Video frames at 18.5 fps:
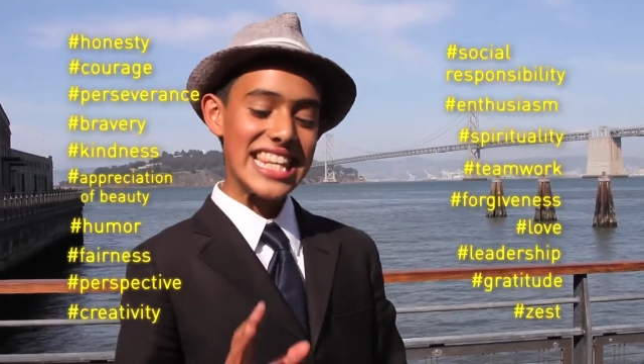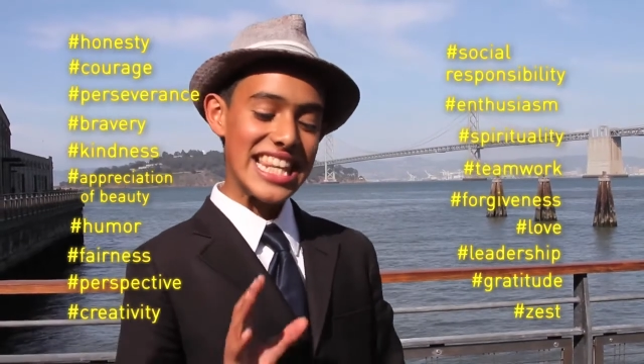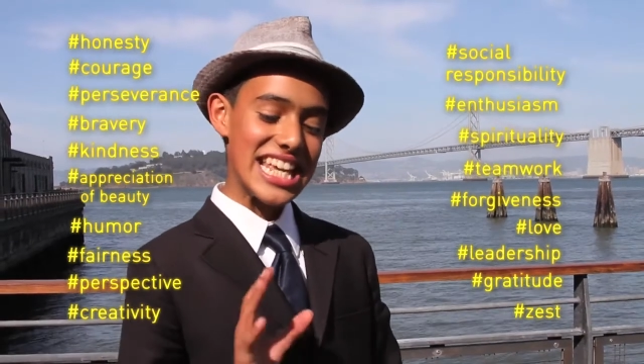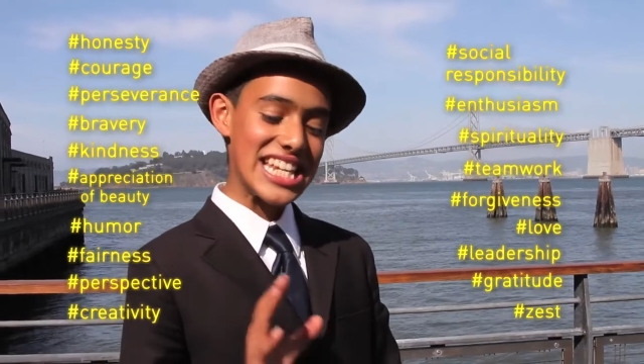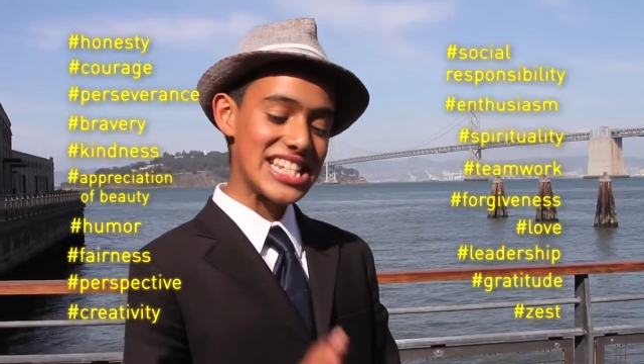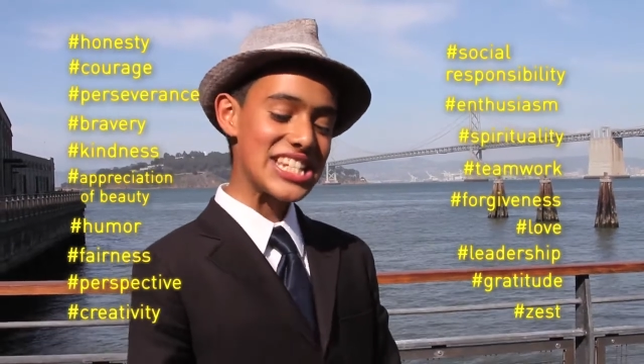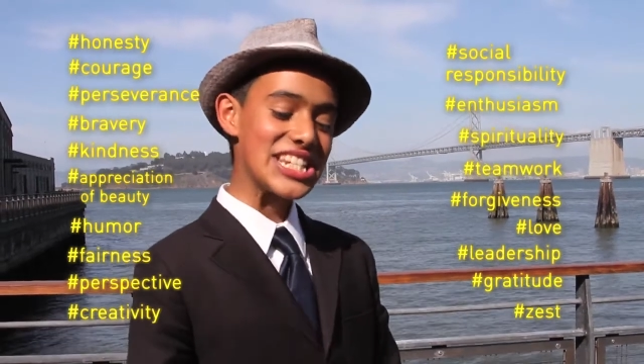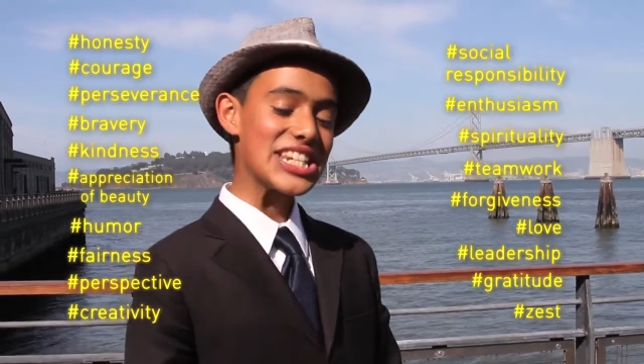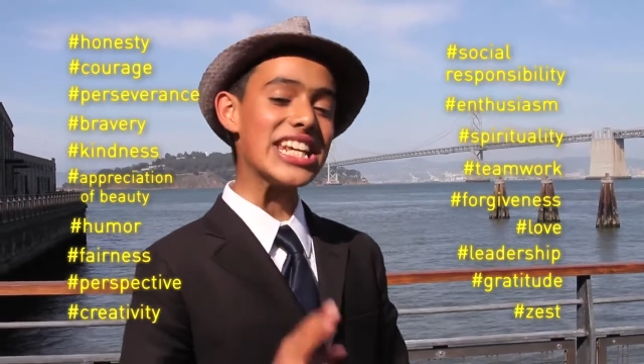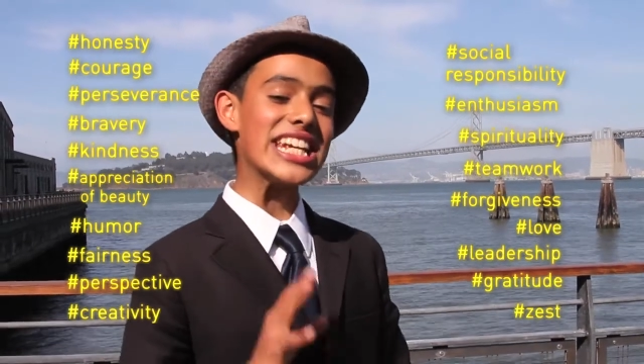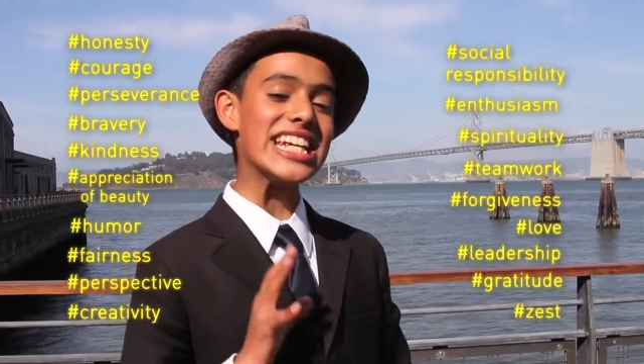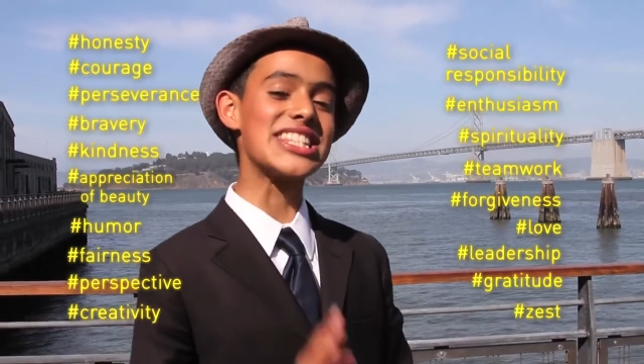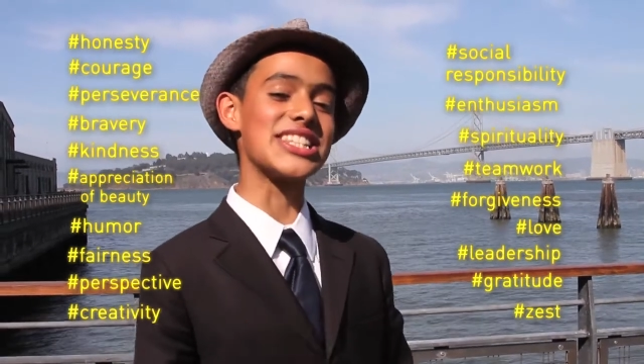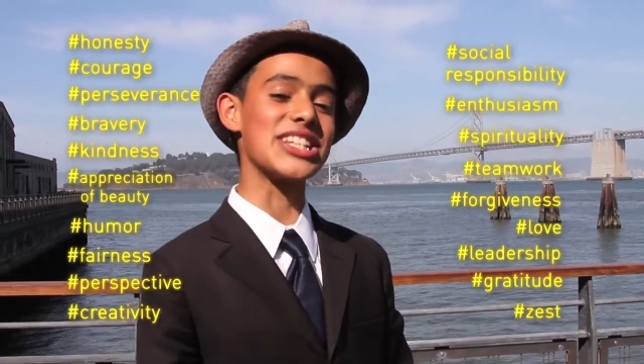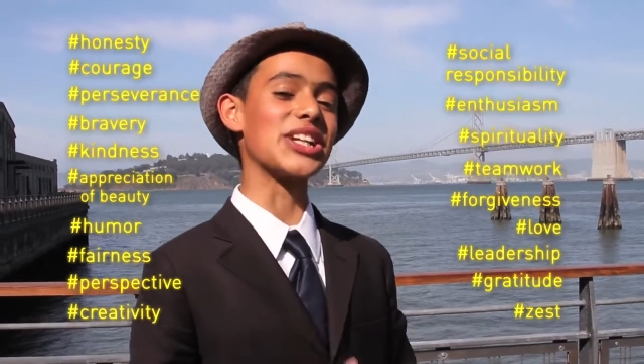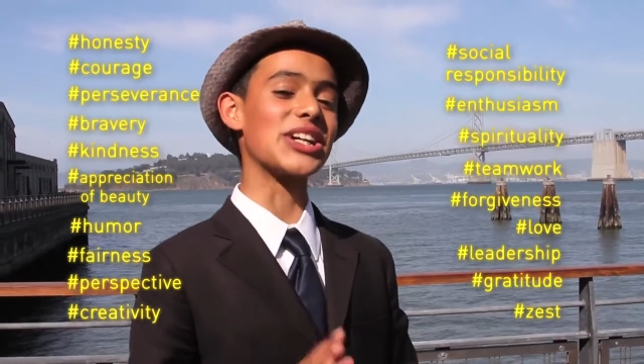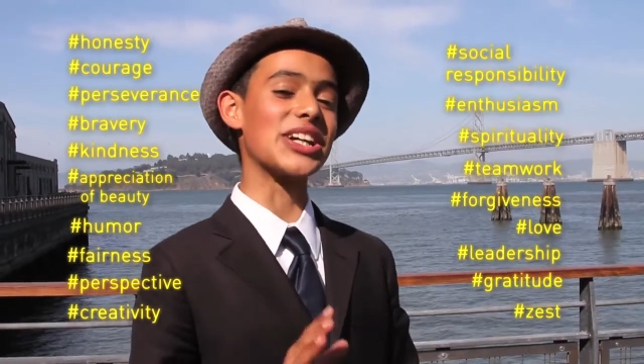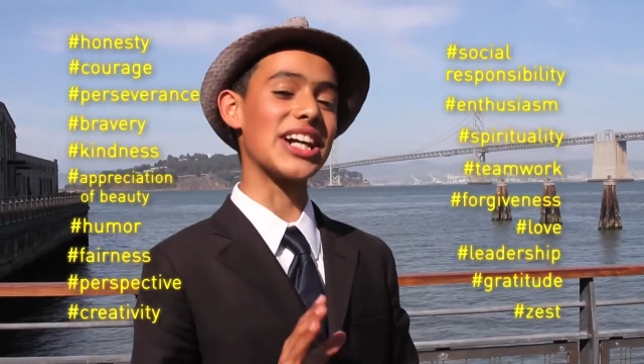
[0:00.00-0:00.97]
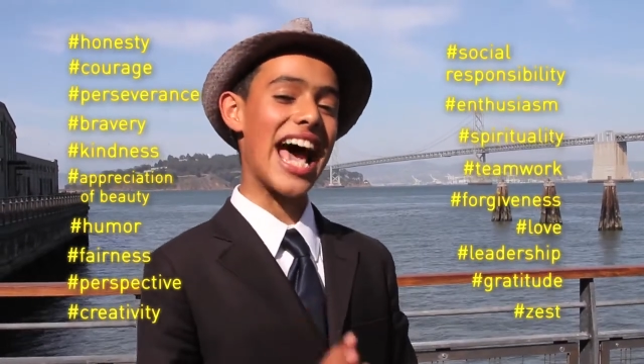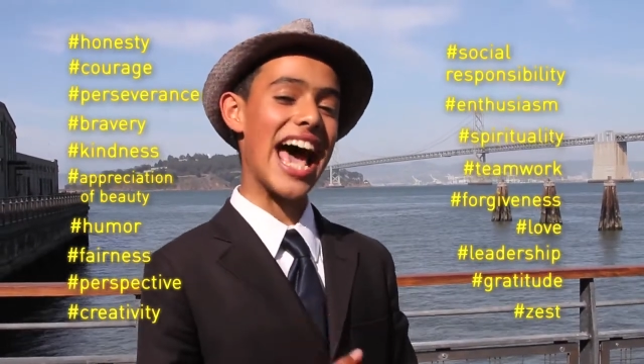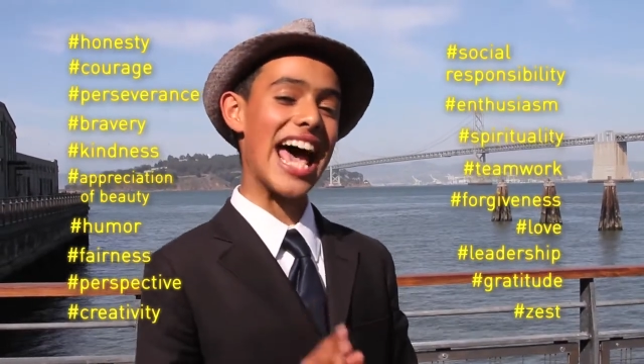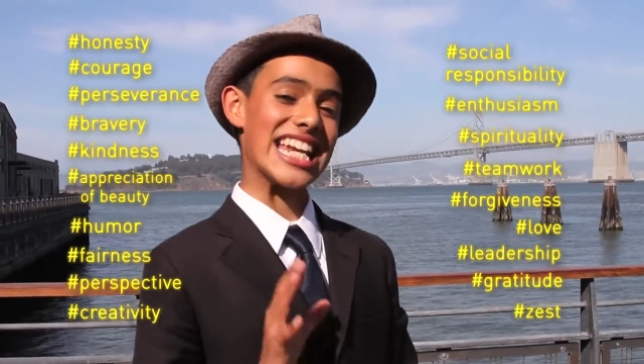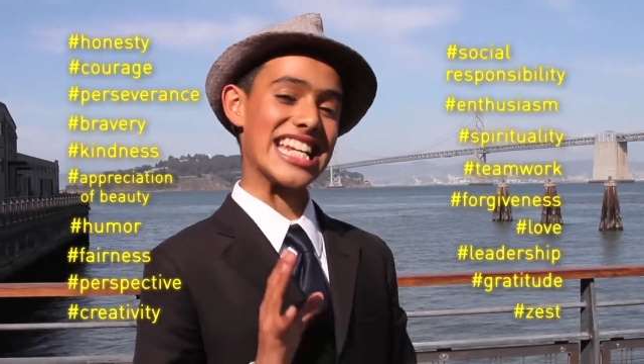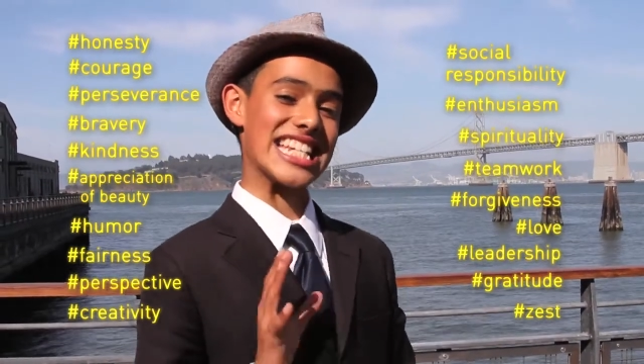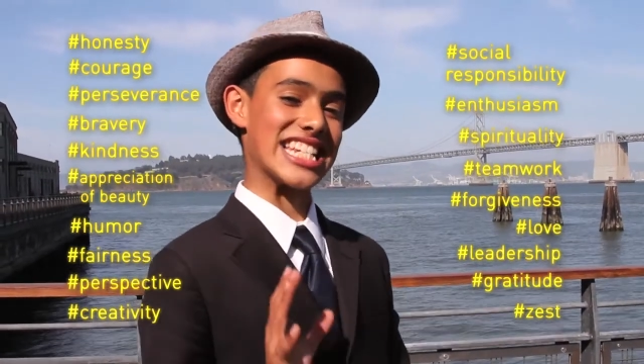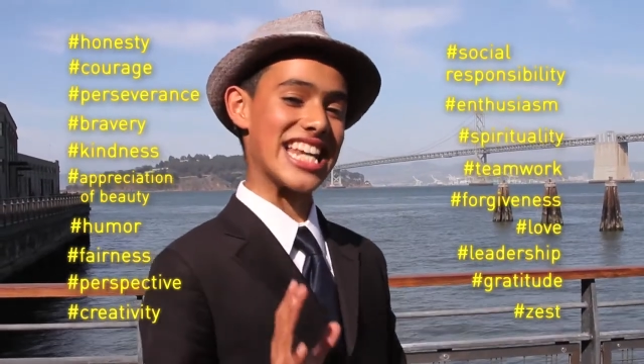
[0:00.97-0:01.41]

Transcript: They just need to learn how to